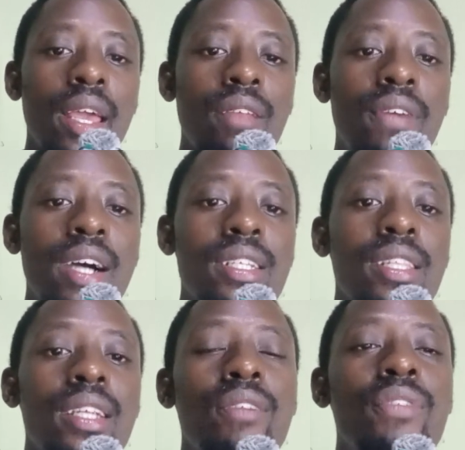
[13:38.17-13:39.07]
In fact,
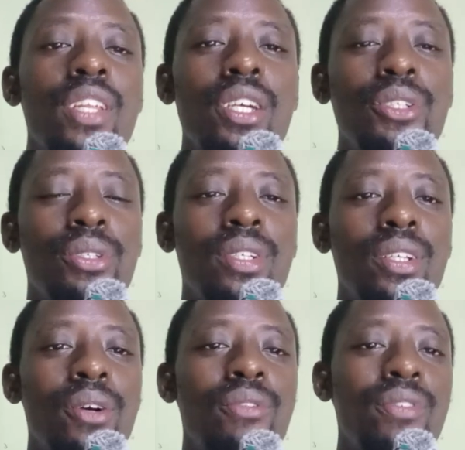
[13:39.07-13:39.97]
the definition
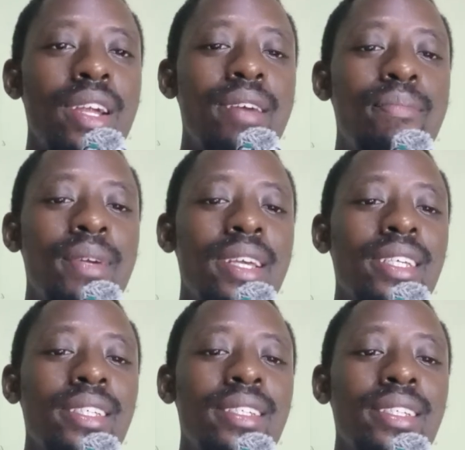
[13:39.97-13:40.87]
of rape
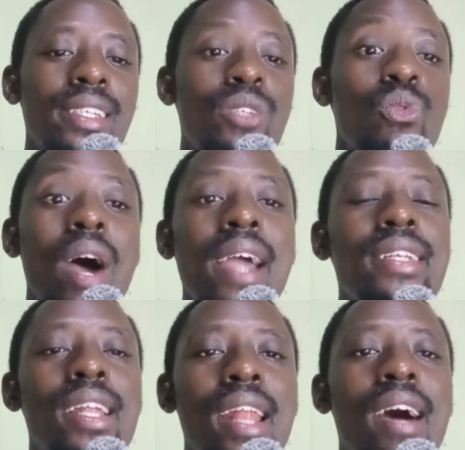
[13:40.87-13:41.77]
is
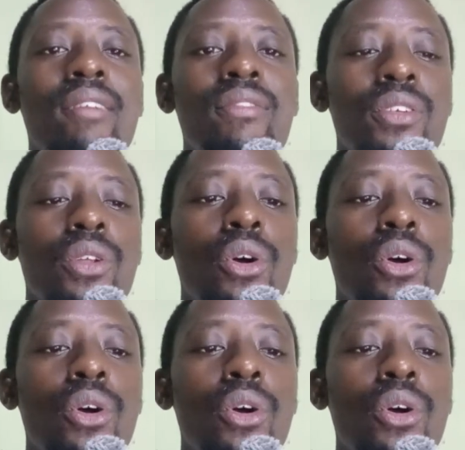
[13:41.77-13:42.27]
wide enough,